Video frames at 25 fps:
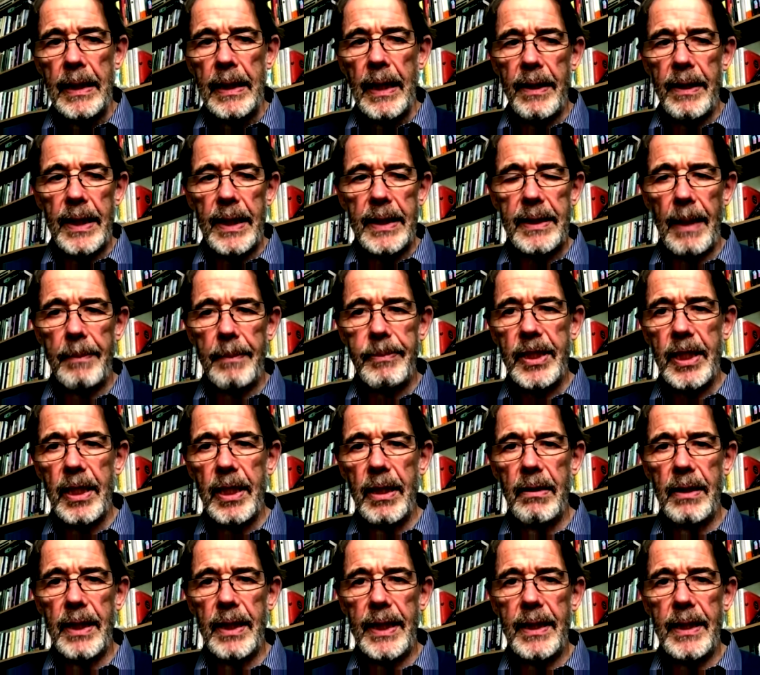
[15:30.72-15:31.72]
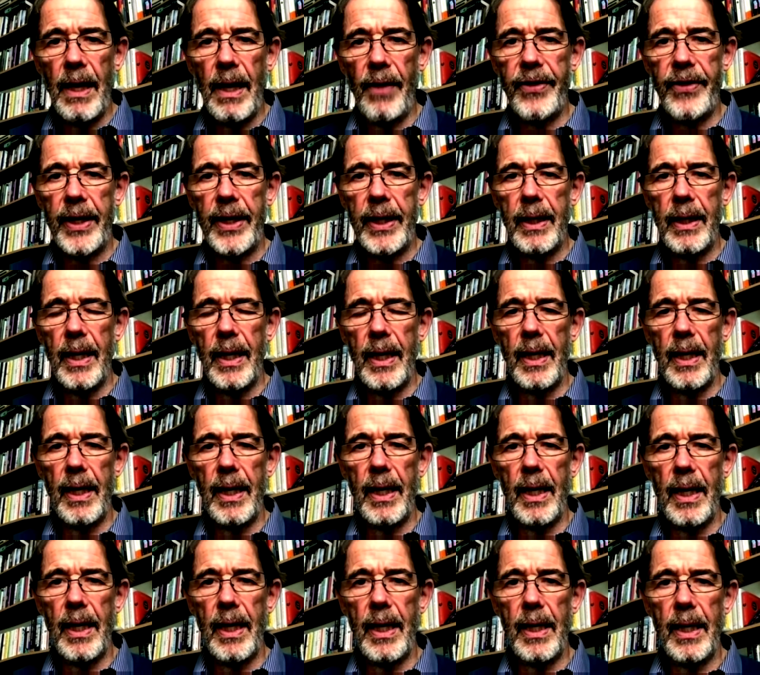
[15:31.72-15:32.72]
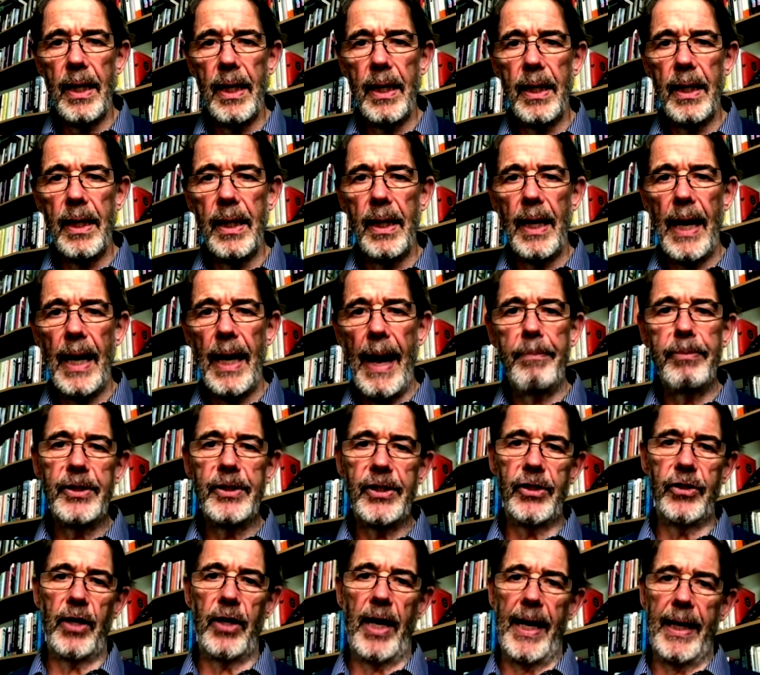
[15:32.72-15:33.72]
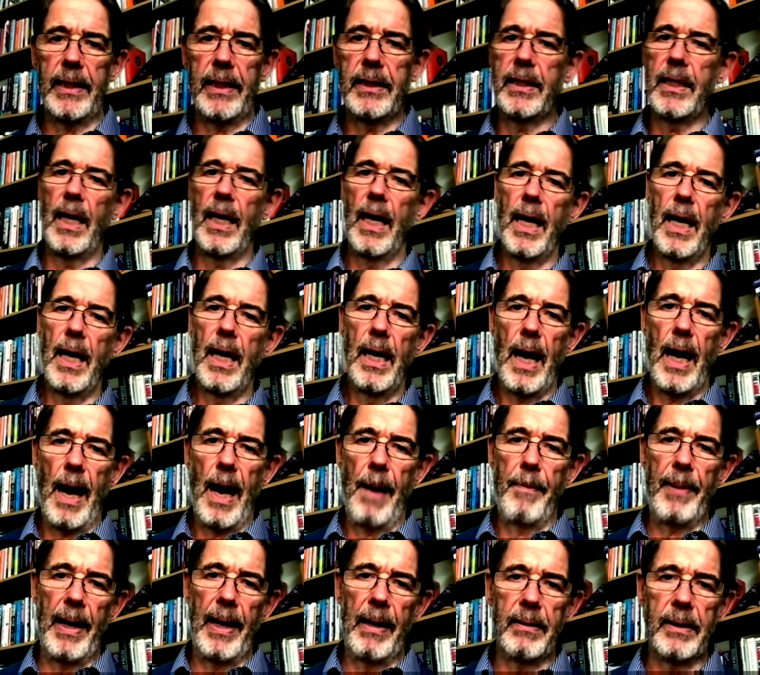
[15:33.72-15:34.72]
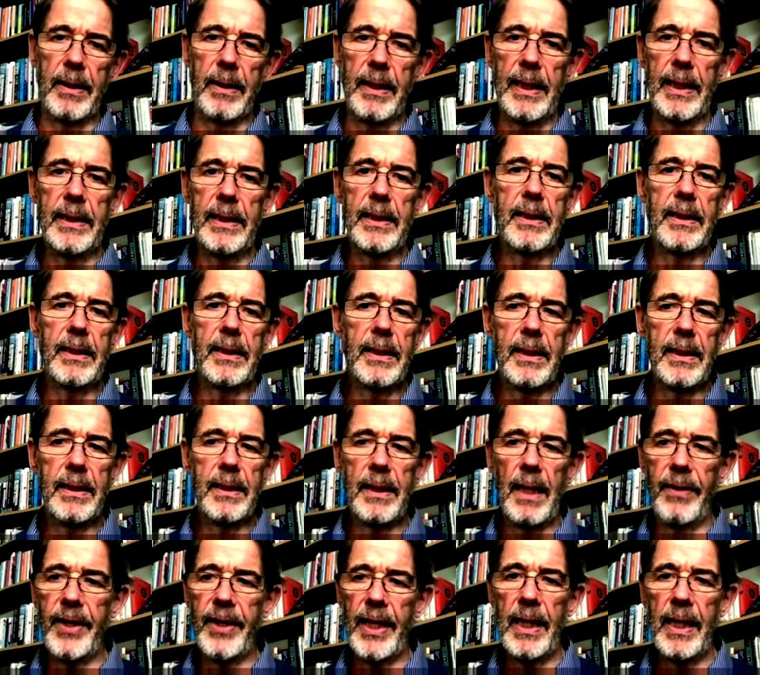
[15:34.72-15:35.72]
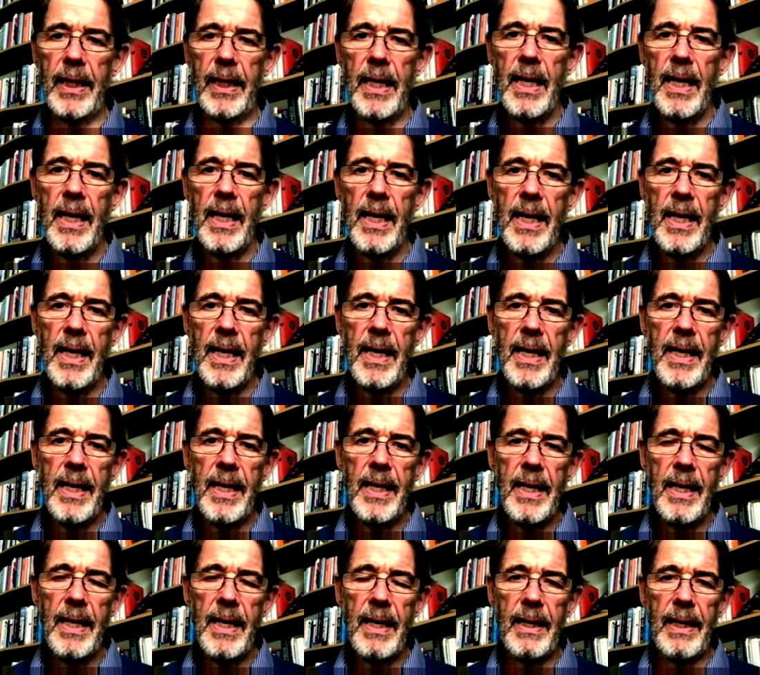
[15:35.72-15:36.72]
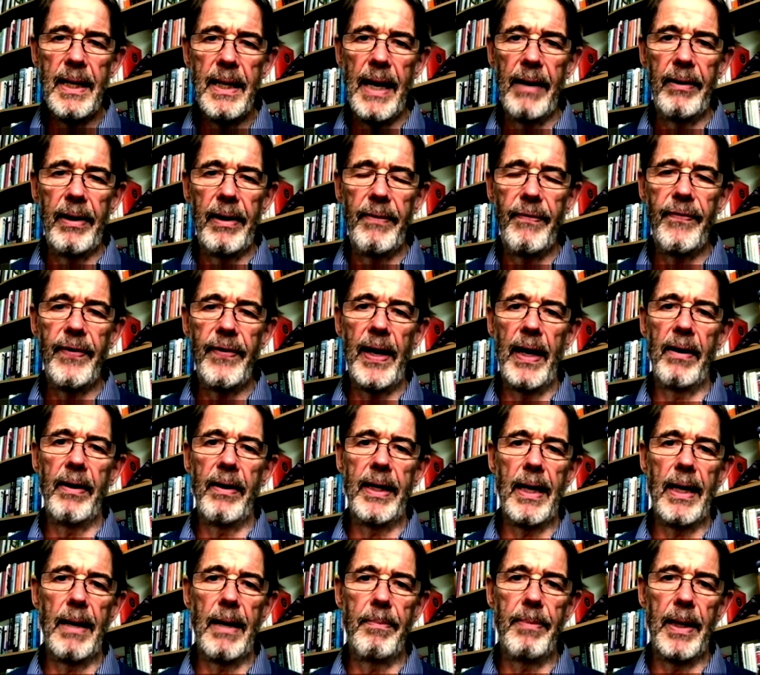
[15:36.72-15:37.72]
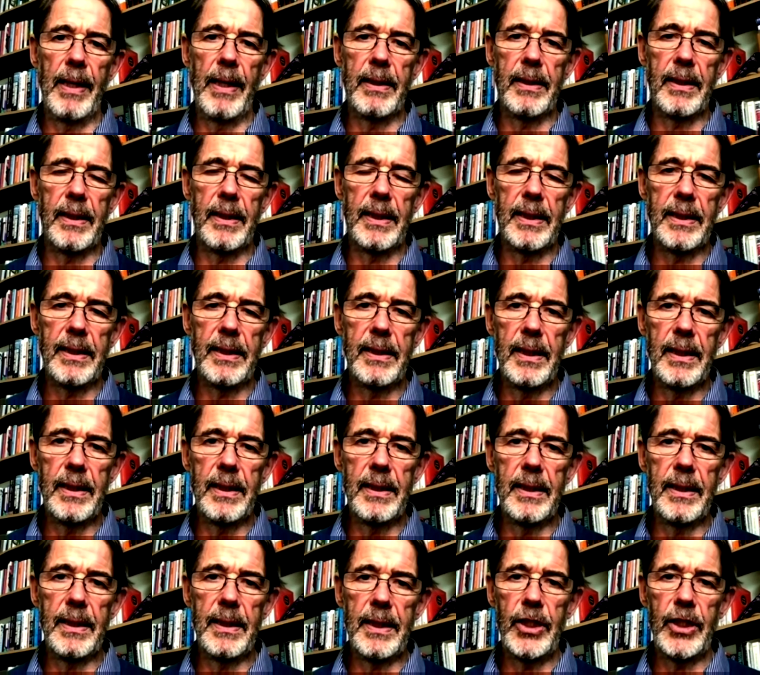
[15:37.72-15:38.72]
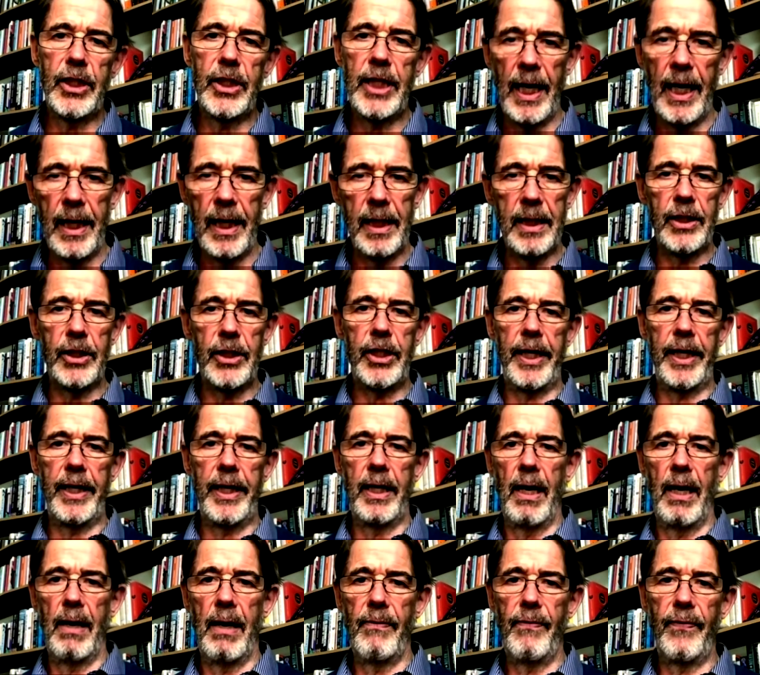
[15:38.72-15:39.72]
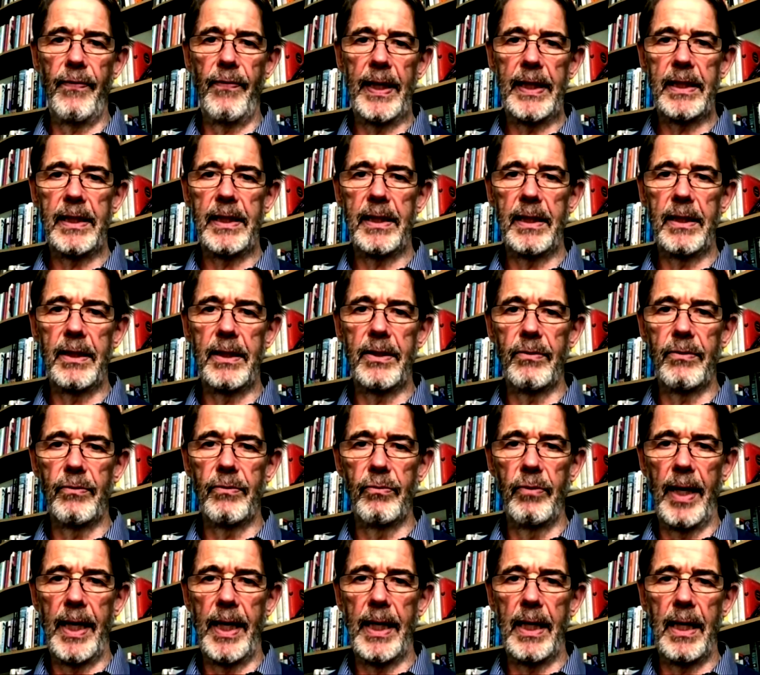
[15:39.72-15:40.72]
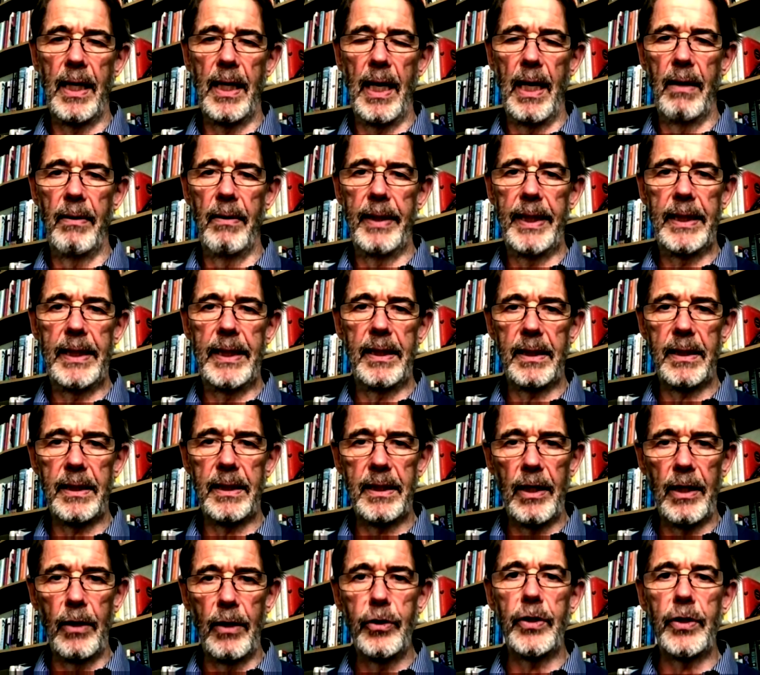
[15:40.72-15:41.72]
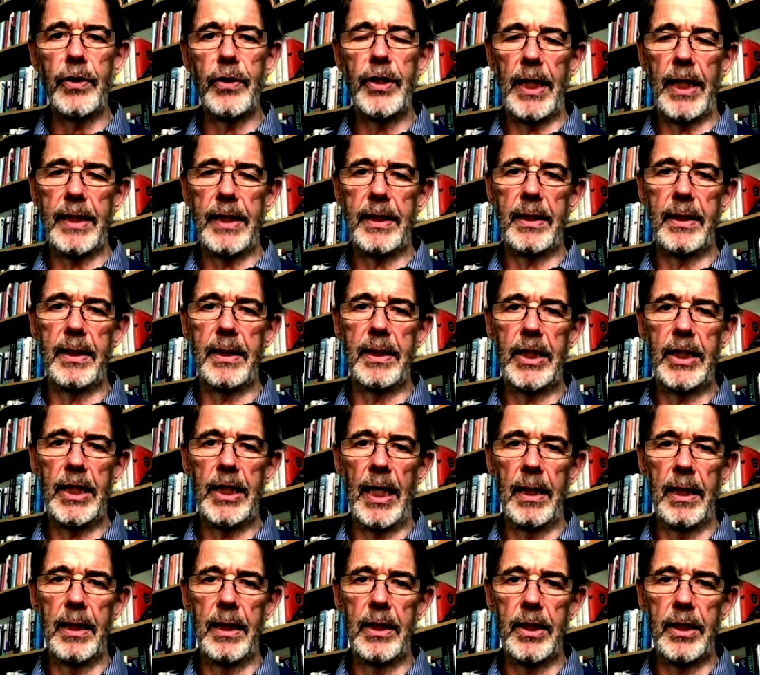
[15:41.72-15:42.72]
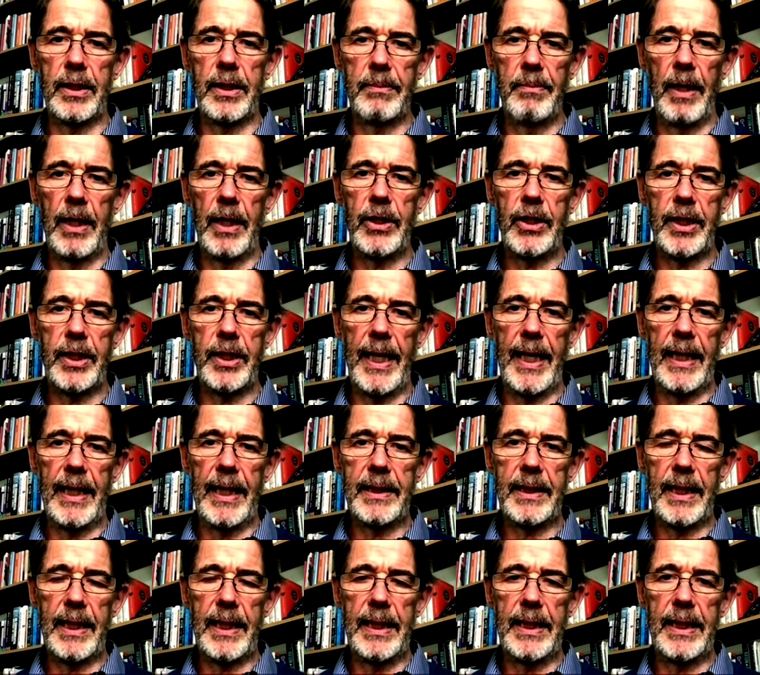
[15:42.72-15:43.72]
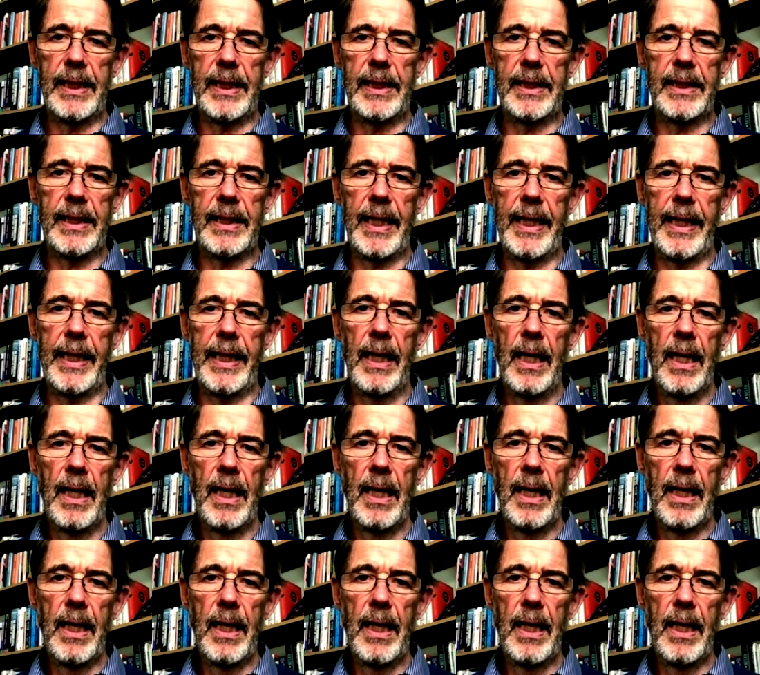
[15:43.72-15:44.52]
Now, there's absolutely nothing abstract about this. There's nothing airy-fairy about this. This is a challenge in our faces right now. It is a social justice challenge as much as it is a